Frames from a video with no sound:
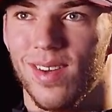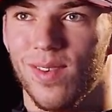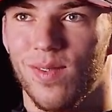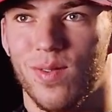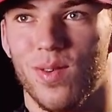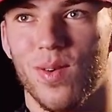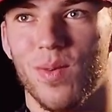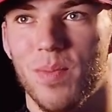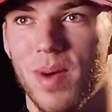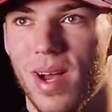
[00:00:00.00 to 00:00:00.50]

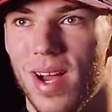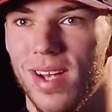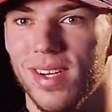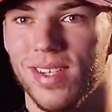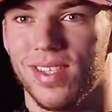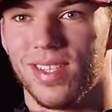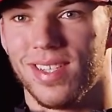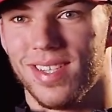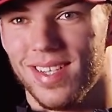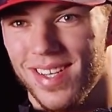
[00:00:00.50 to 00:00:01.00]

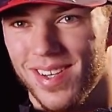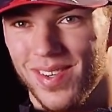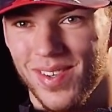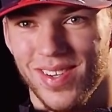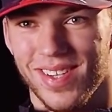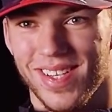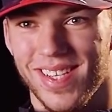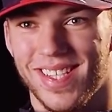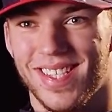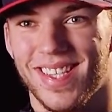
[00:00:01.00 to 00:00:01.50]
fromage,
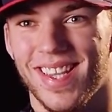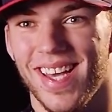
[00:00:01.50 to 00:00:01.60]
all these